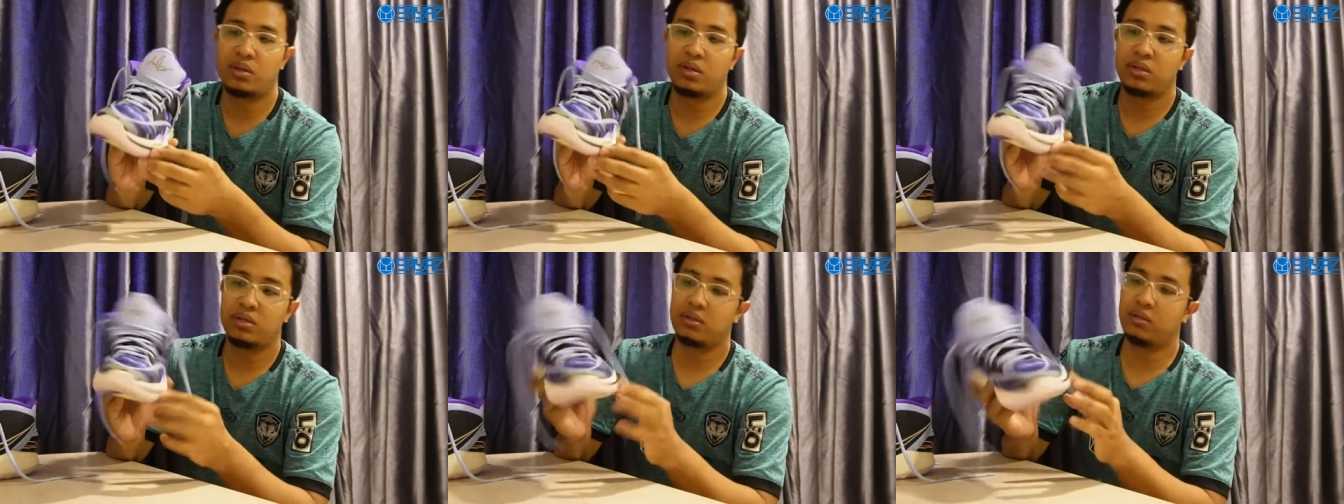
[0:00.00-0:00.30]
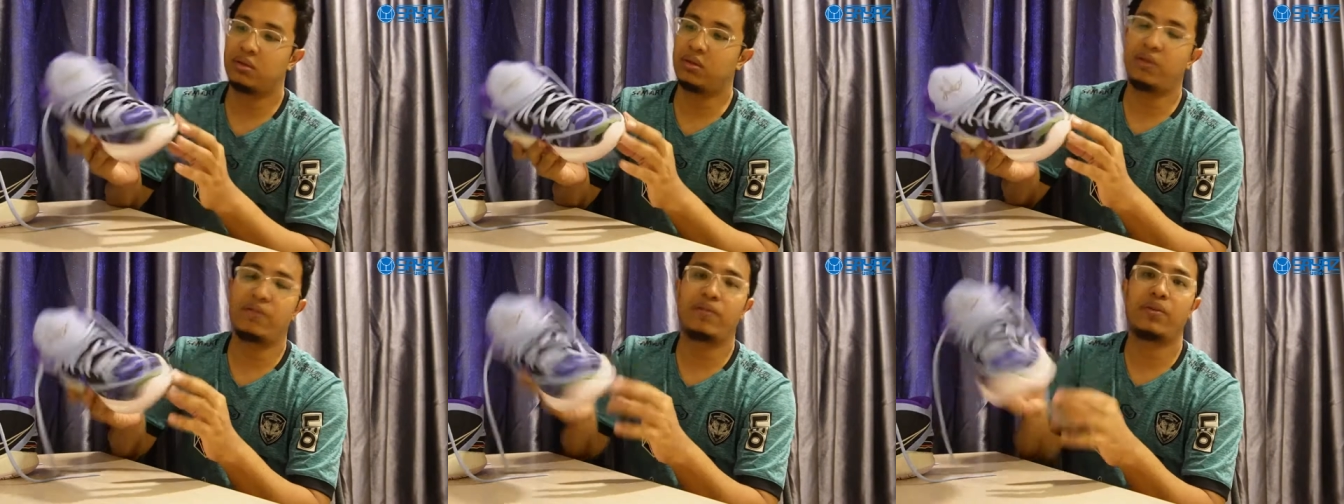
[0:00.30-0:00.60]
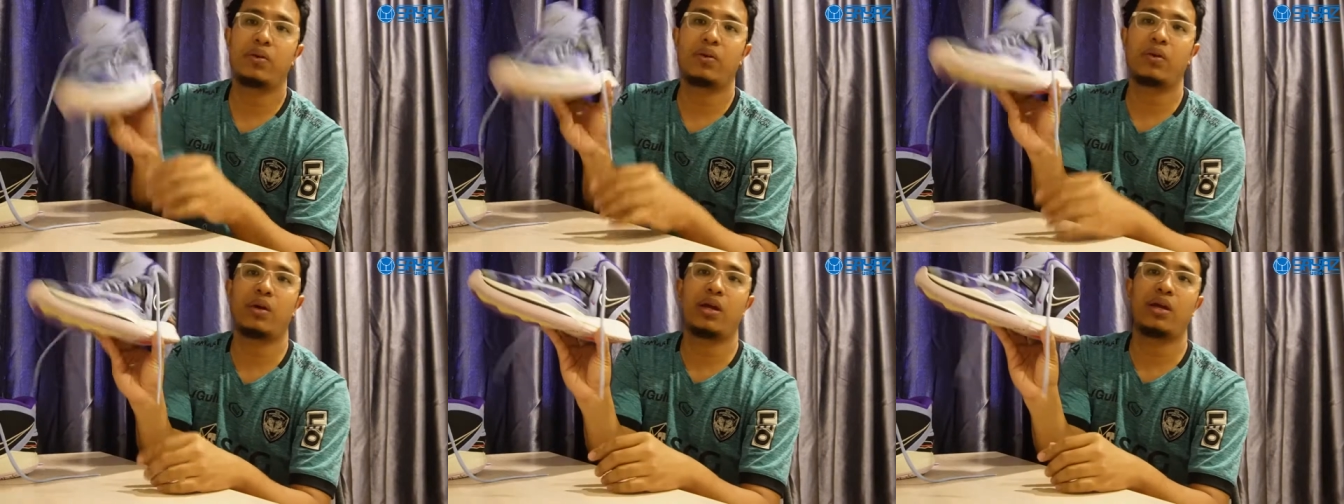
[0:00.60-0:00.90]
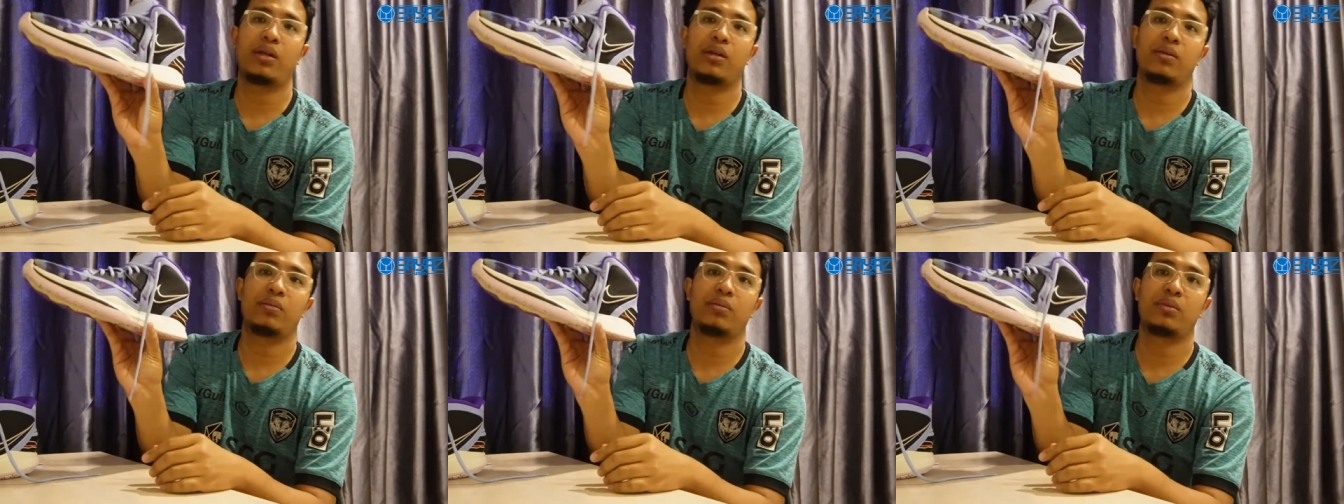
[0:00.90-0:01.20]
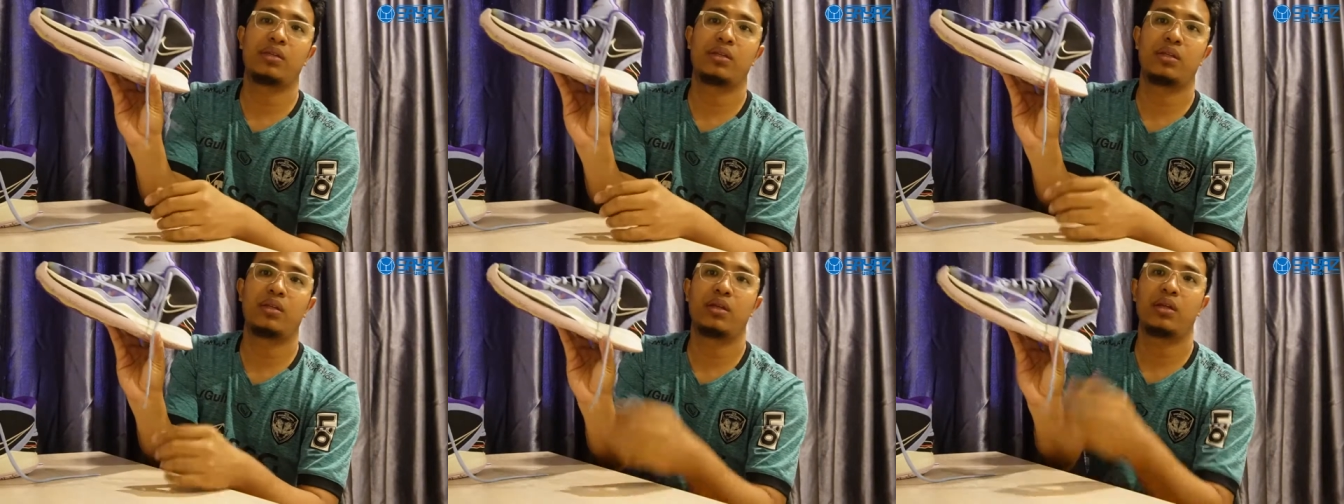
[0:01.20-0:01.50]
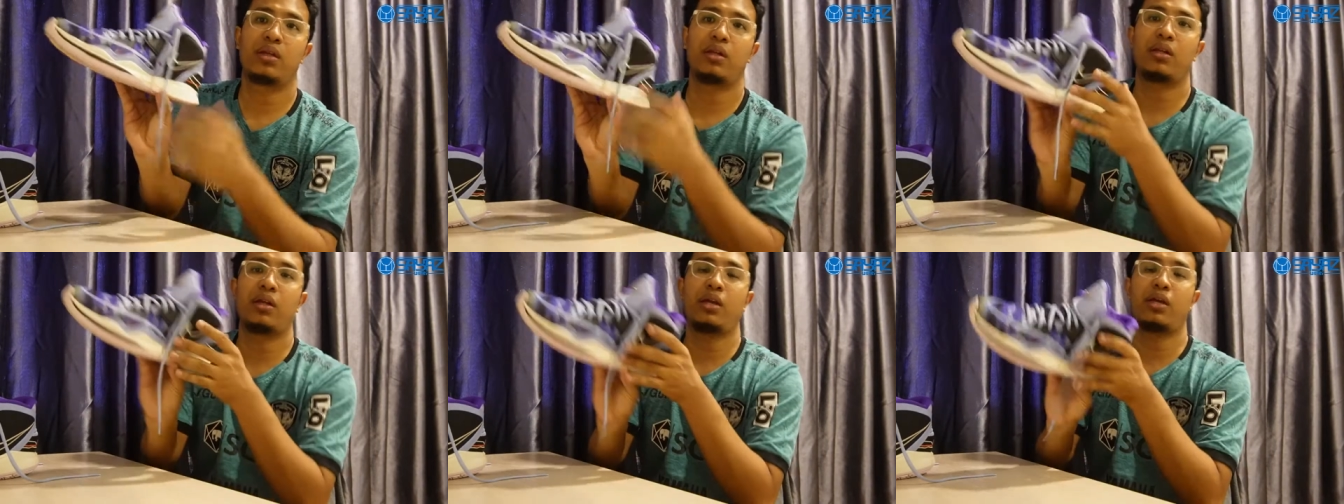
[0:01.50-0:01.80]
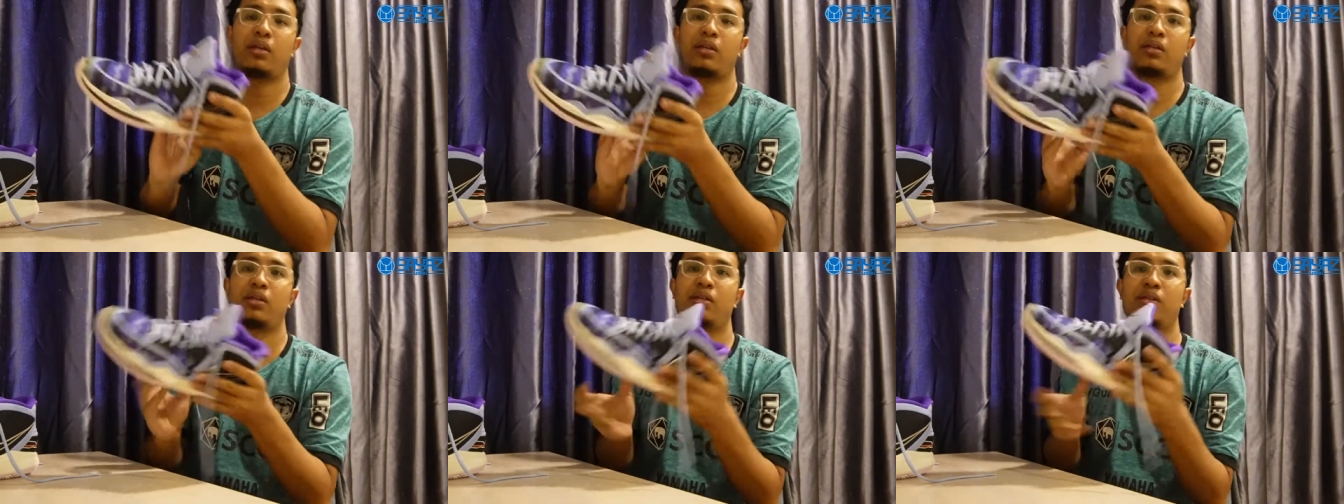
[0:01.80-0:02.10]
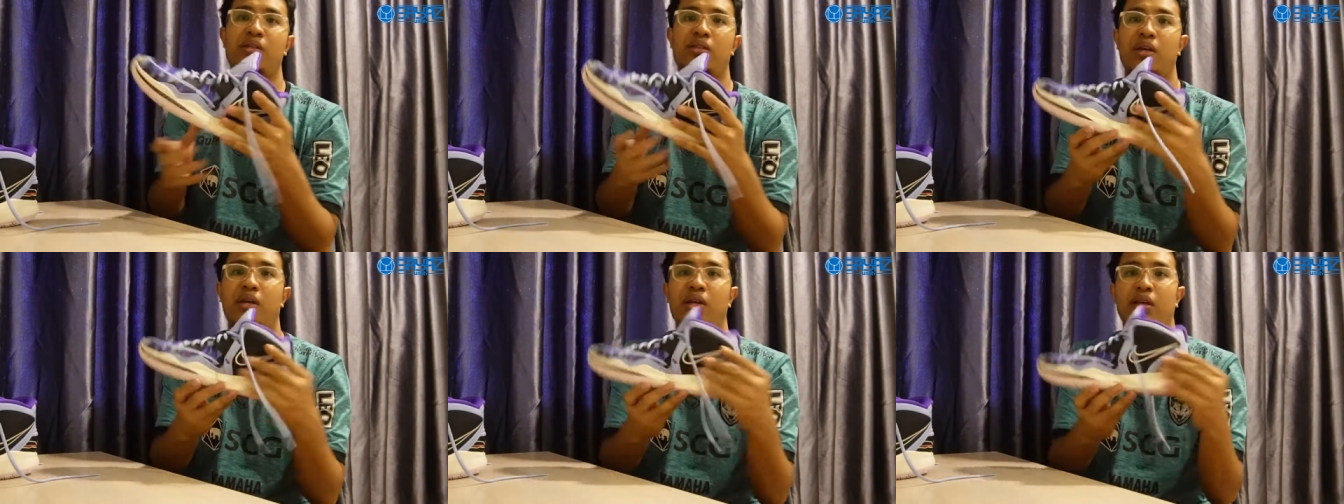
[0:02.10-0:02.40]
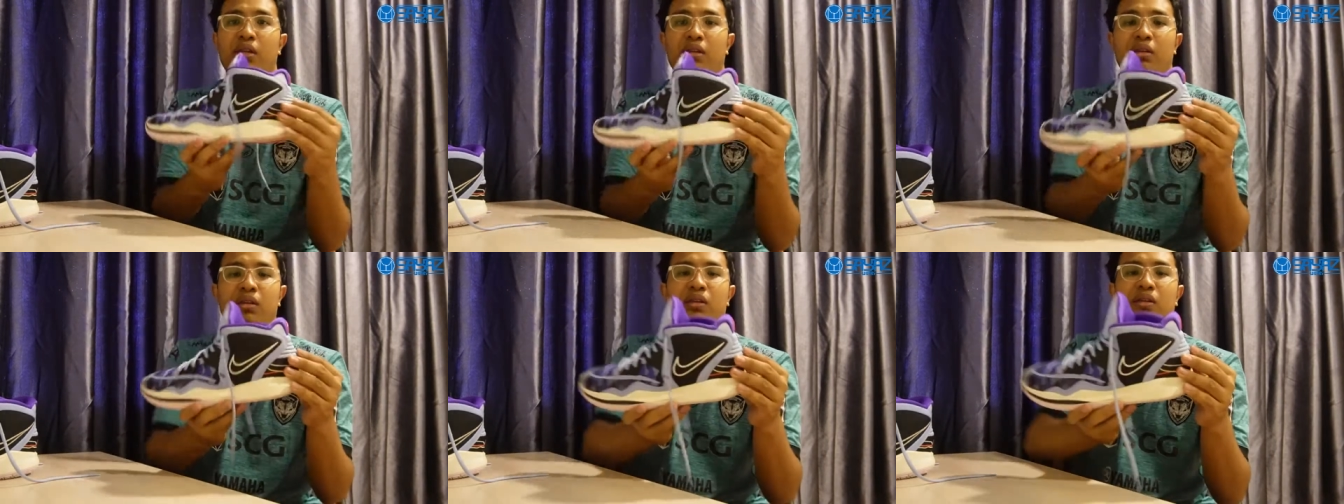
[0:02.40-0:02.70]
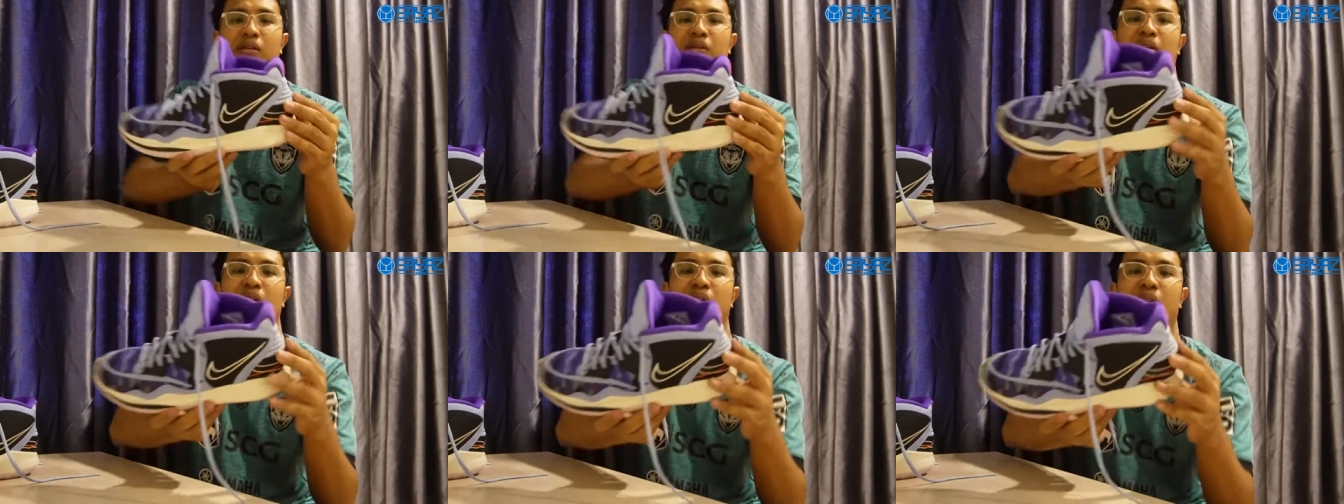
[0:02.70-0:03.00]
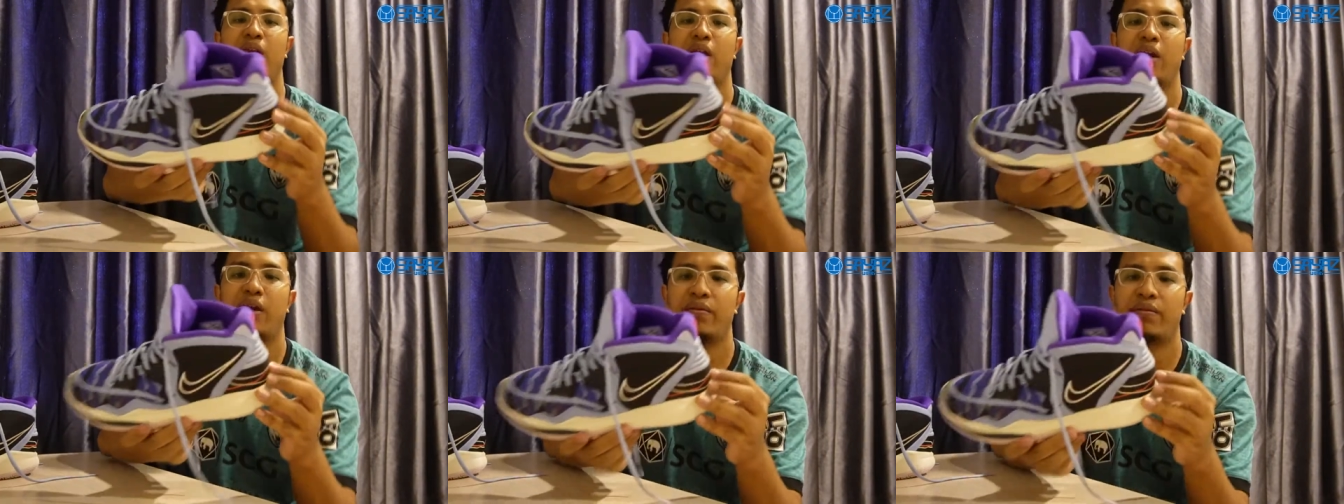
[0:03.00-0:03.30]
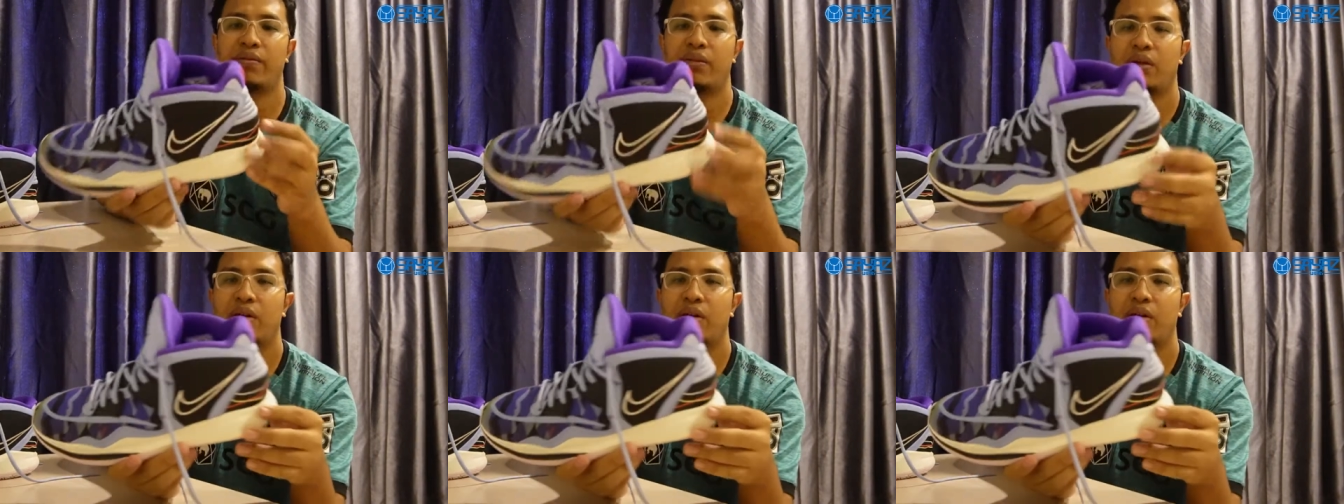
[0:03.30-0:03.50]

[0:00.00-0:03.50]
So if you look at the material and design, the design have